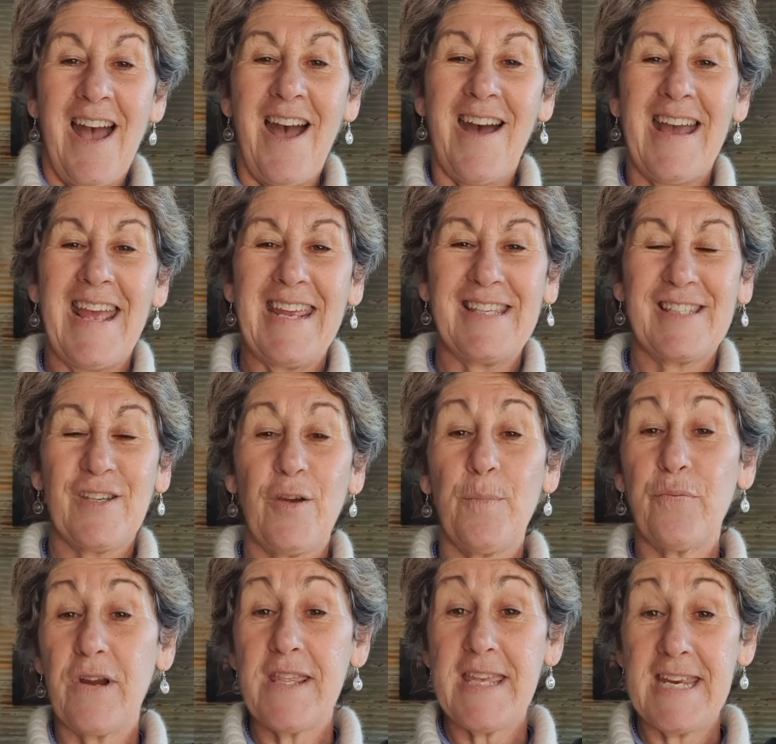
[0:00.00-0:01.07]
Hi, so
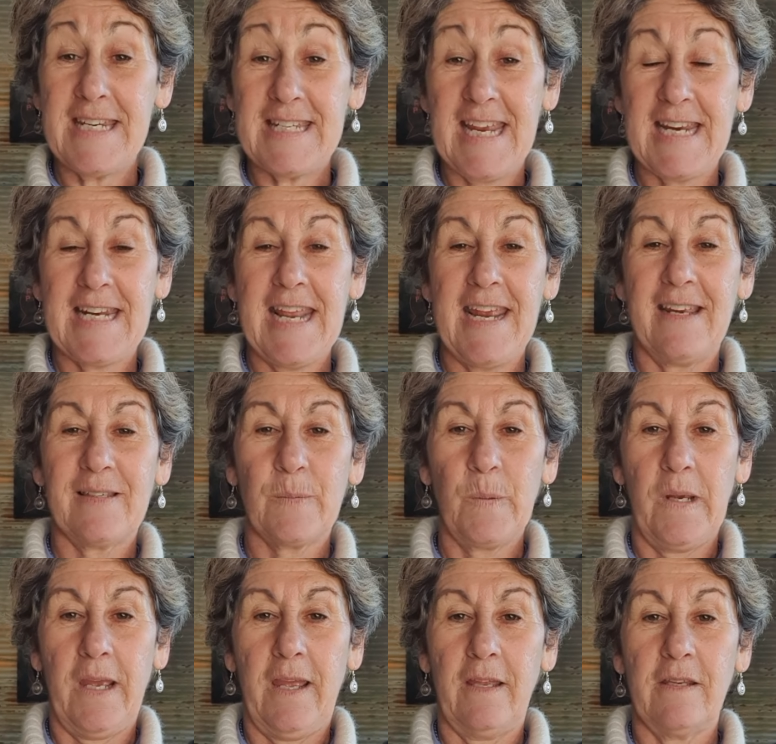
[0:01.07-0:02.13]
breathing techniques.
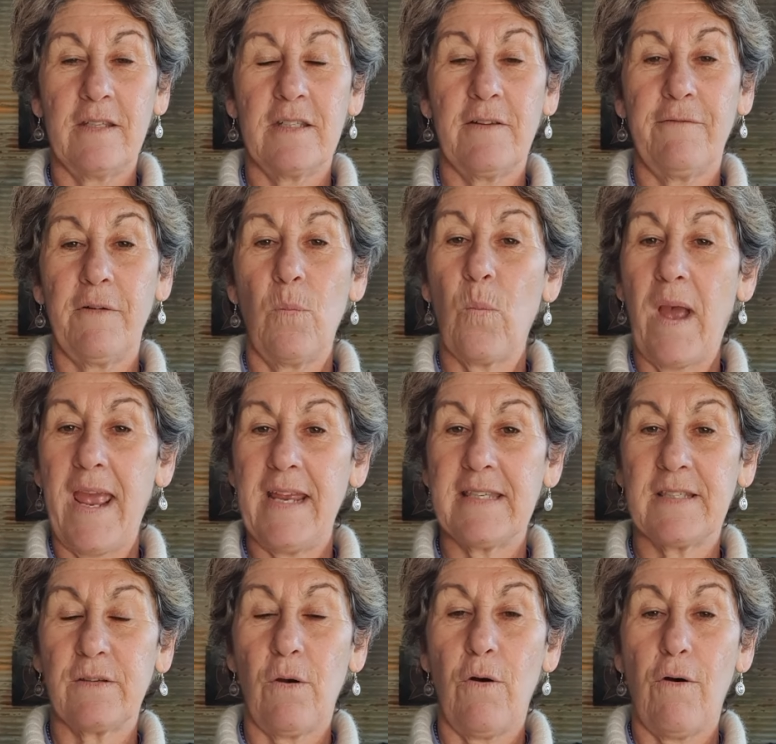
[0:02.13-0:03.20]
We different
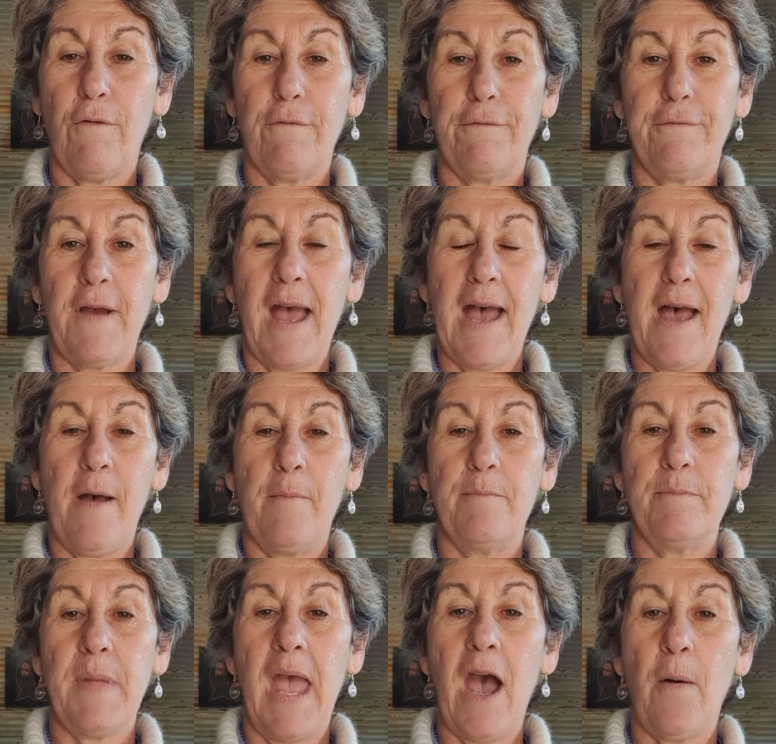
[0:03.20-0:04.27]
ways of
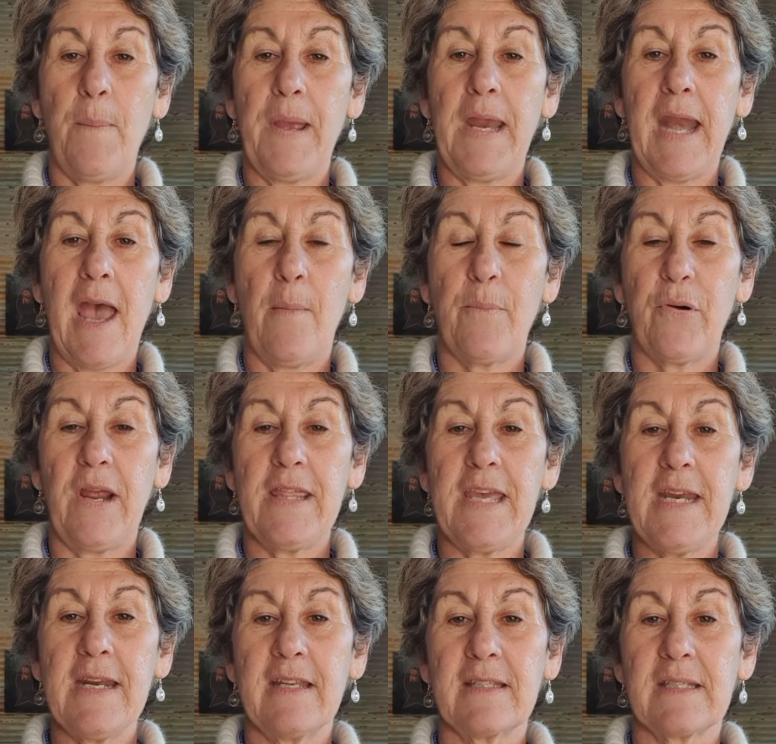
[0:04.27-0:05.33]
helping our
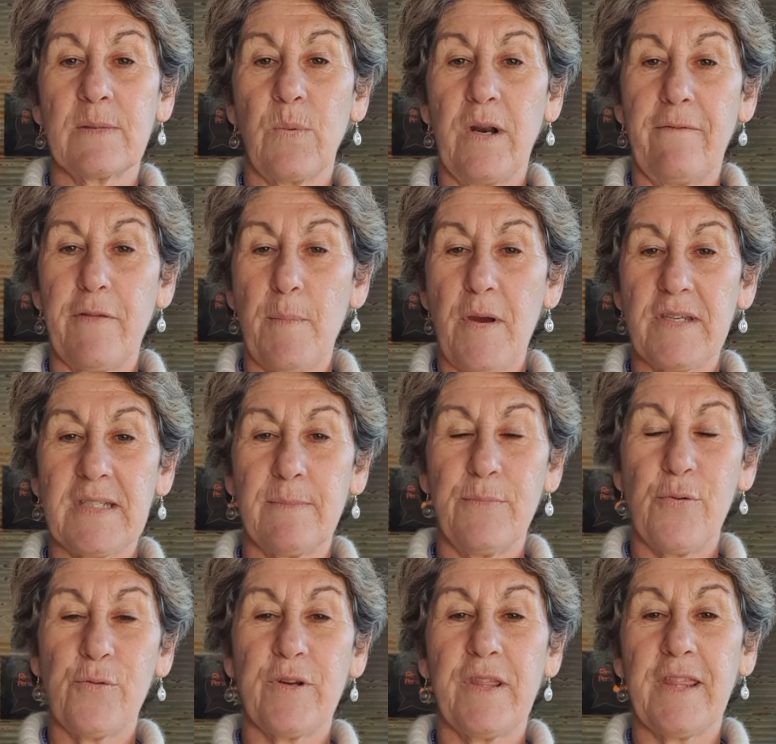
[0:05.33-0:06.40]
breathing. It's one of the most
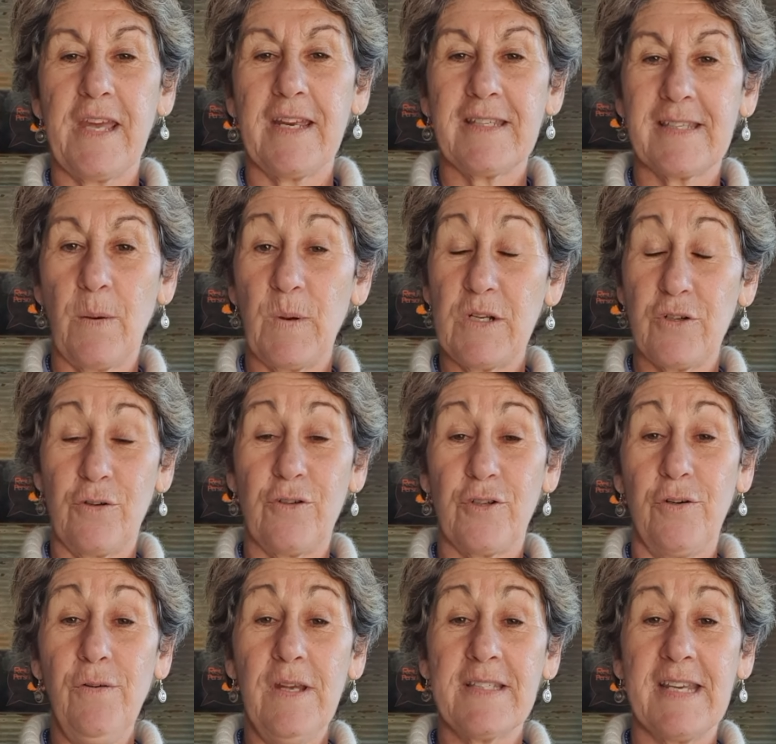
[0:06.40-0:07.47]
important things that we do
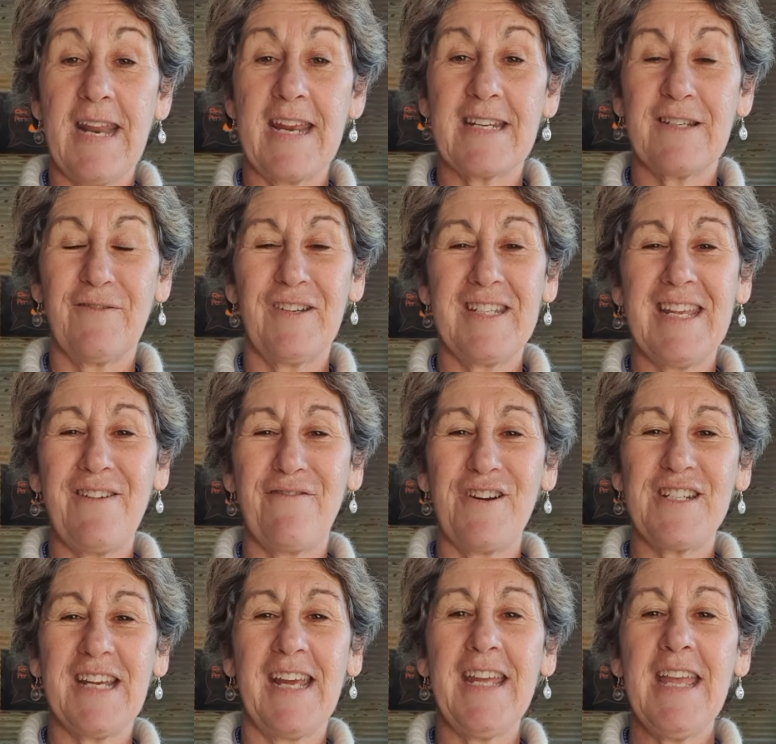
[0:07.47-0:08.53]
as an activity every
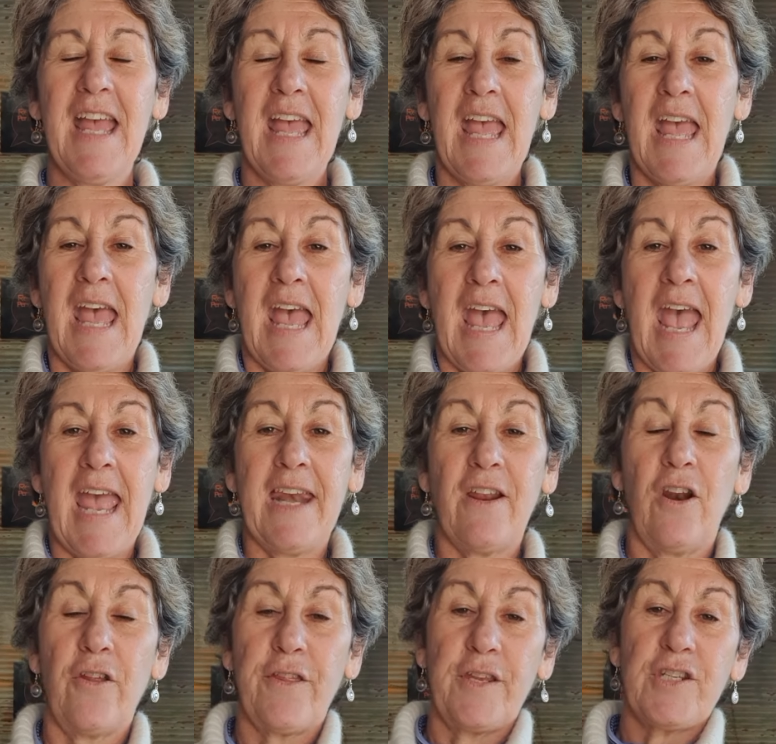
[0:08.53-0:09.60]
day, and a
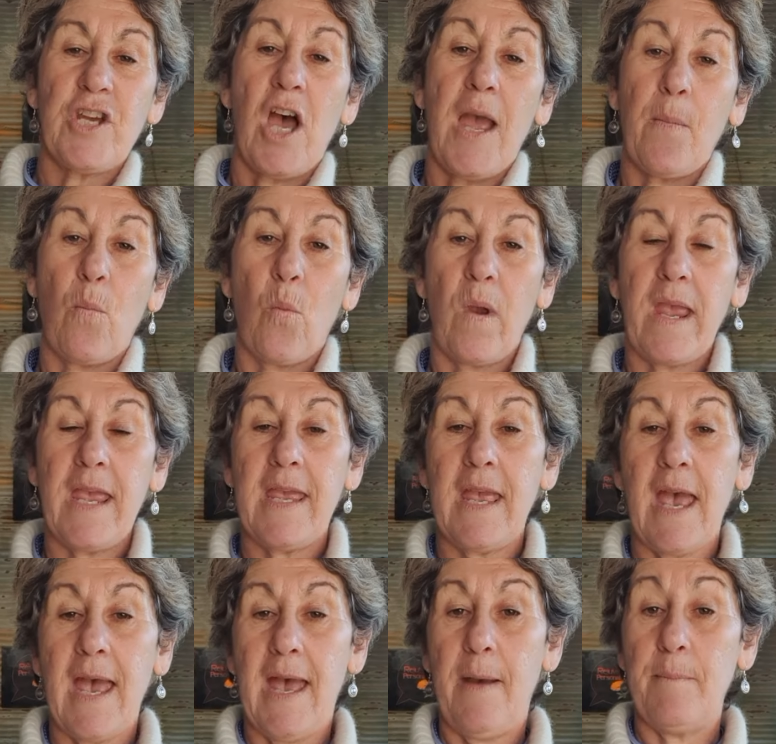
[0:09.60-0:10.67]
lot of the time we
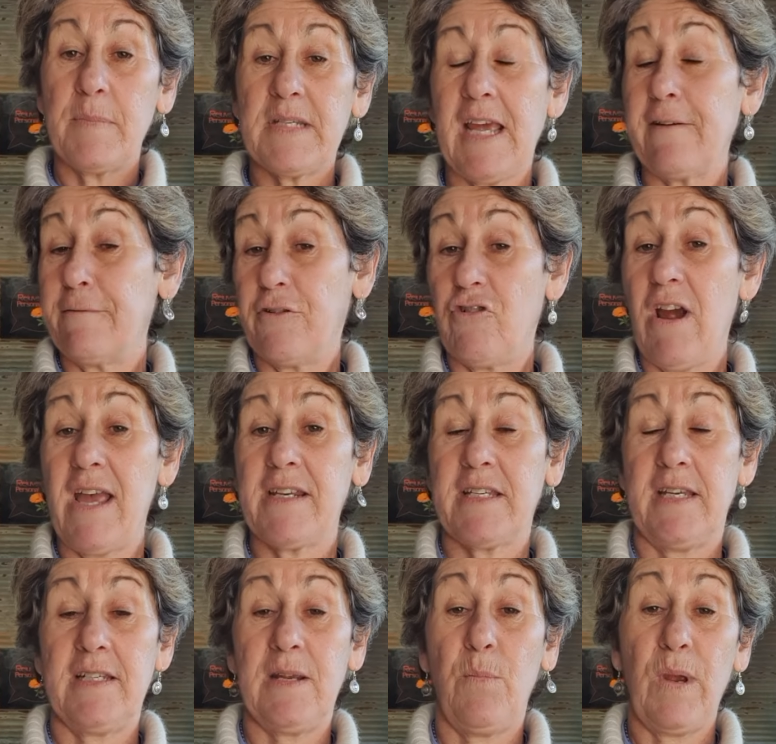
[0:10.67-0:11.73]
take for
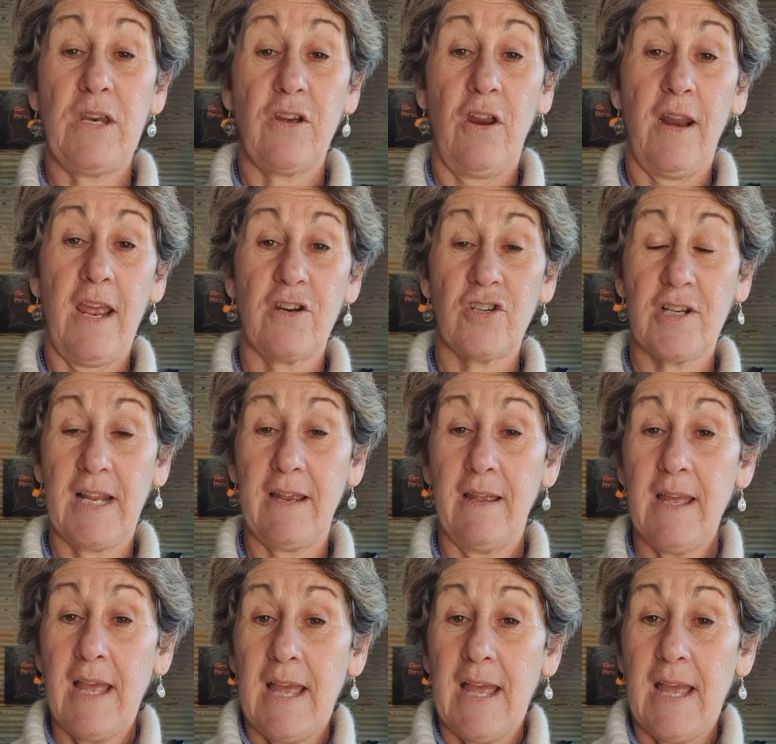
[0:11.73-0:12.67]
granted and we don't actually